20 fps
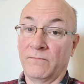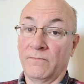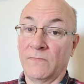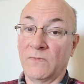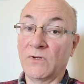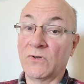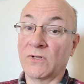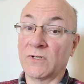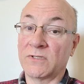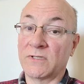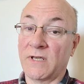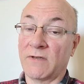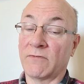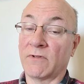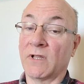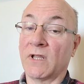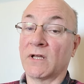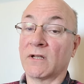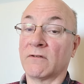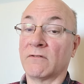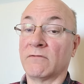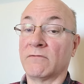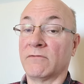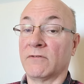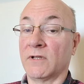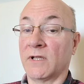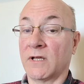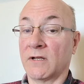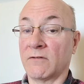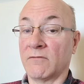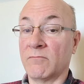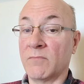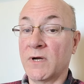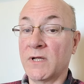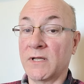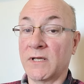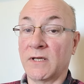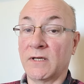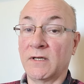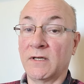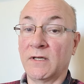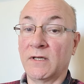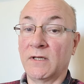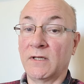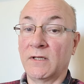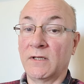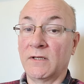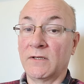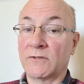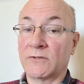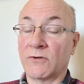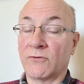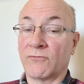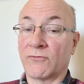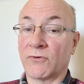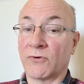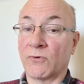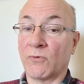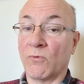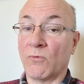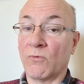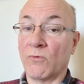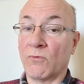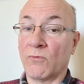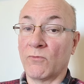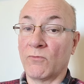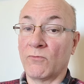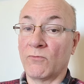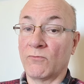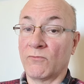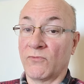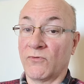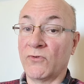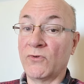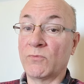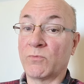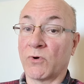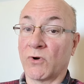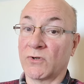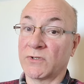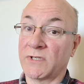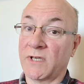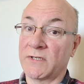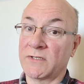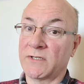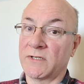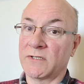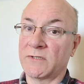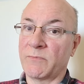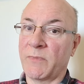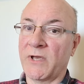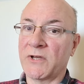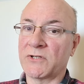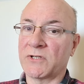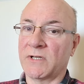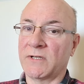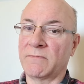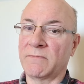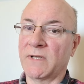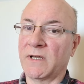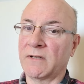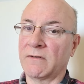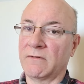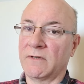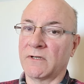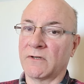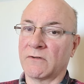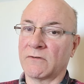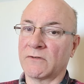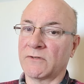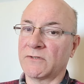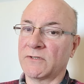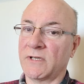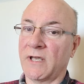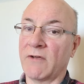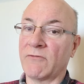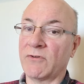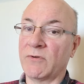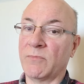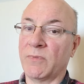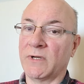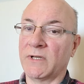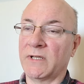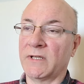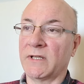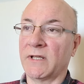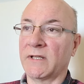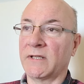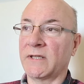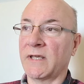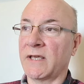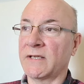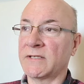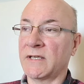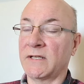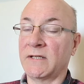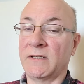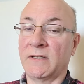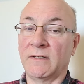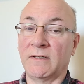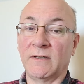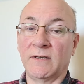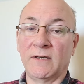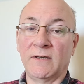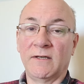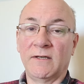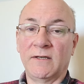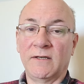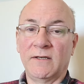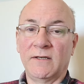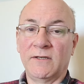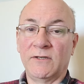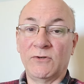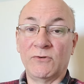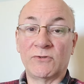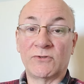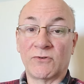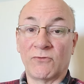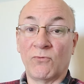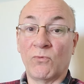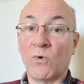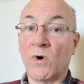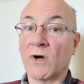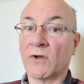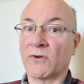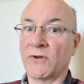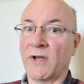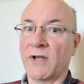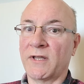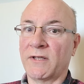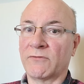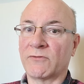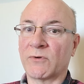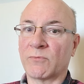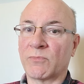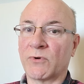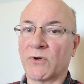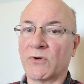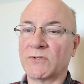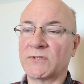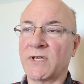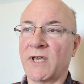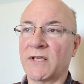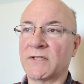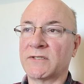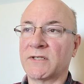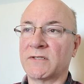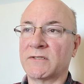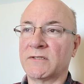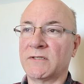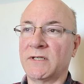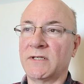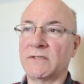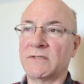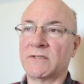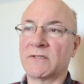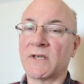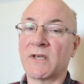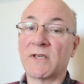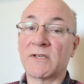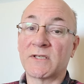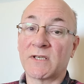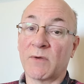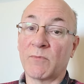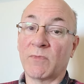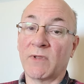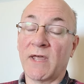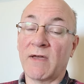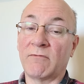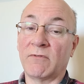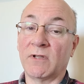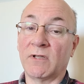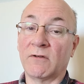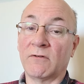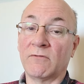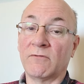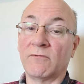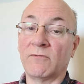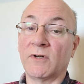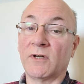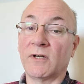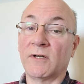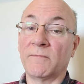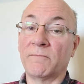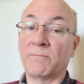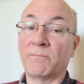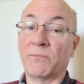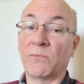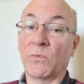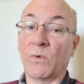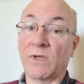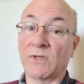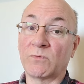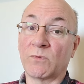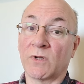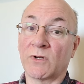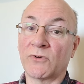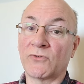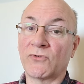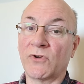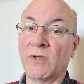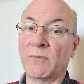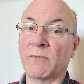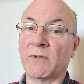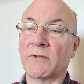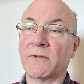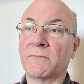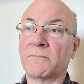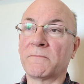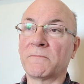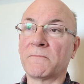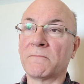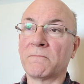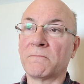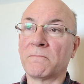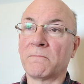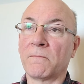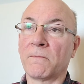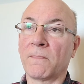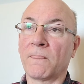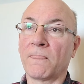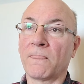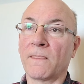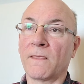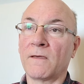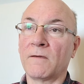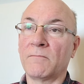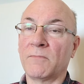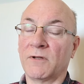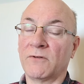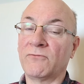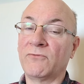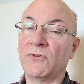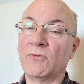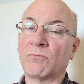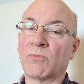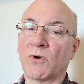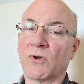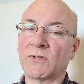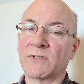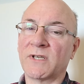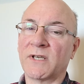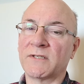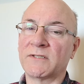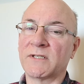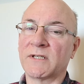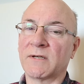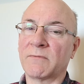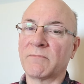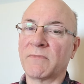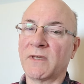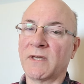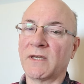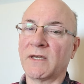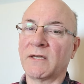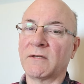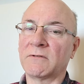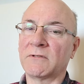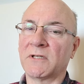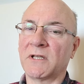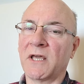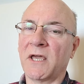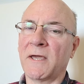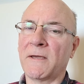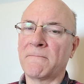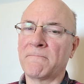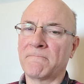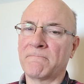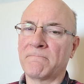you're going to save a lot of money. So for food processing, especially, not everybody that has any use of water in any of the processes needs some level of wastewater treatment. But food processing, I'm thinking today,